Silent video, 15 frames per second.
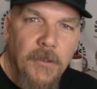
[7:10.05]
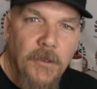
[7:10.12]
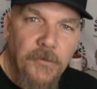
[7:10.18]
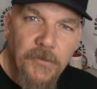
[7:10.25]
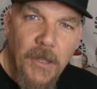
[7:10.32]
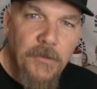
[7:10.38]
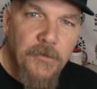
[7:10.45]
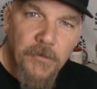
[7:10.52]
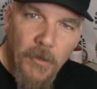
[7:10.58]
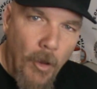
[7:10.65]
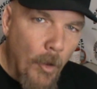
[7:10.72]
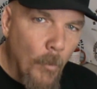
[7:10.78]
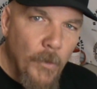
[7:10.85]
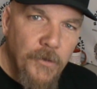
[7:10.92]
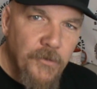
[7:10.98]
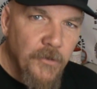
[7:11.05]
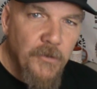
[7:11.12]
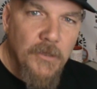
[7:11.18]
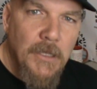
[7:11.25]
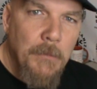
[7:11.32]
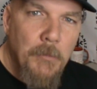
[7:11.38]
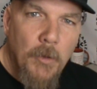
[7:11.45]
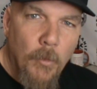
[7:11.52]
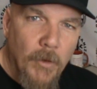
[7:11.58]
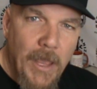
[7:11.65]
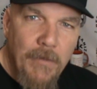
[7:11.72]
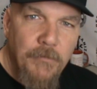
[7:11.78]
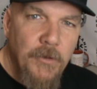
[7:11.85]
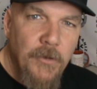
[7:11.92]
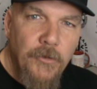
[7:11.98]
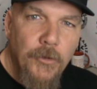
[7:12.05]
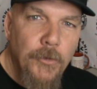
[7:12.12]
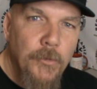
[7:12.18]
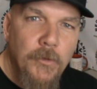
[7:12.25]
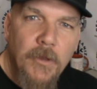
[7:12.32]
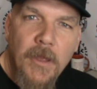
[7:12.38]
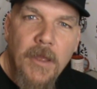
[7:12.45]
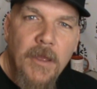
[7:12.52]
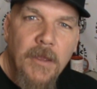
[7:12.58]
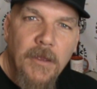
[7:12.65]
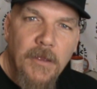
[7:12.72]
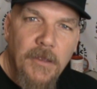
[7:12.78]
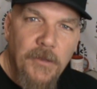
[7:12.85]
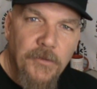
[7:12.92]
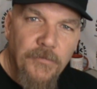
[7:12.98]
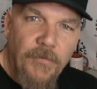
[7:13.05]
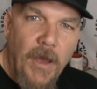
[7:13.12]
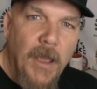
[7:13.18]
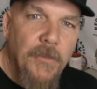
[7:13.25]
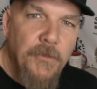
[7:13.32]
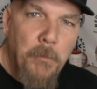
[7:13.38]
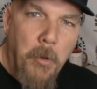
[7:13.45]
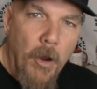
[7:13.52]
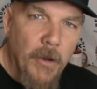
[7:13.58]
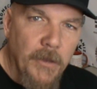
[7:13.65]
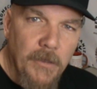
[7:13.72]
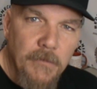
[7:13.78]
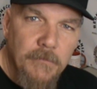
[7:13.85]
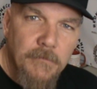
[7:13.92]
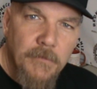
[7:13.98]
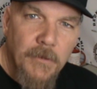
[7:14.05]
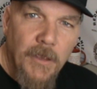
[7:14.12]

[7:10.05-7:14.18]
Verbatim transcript: Because that's always the dilemma we're having to do, is find the parking.